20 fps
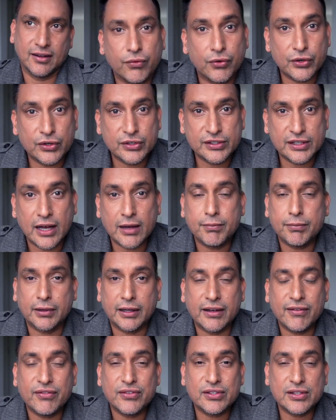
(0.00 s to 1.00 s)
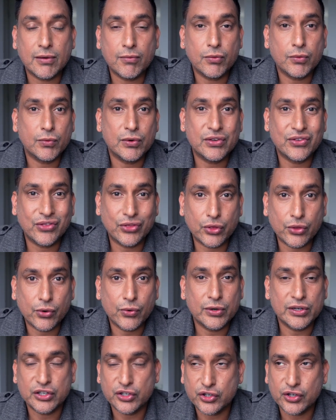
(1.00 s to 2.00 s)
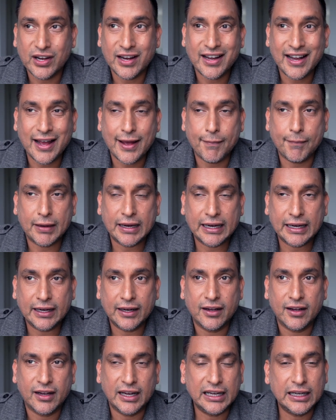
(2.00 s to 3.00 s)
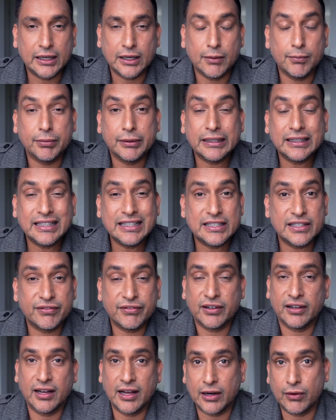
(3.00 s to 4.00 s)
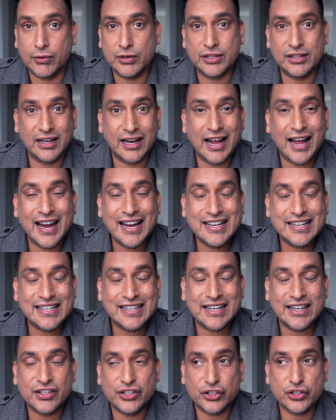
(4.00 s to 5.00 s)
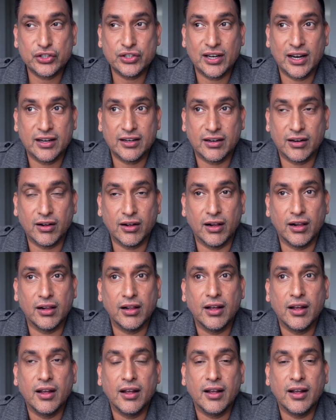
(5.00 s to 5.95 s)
For example, if someone was throwing shade at me in a completely different language that I didn't understand at all,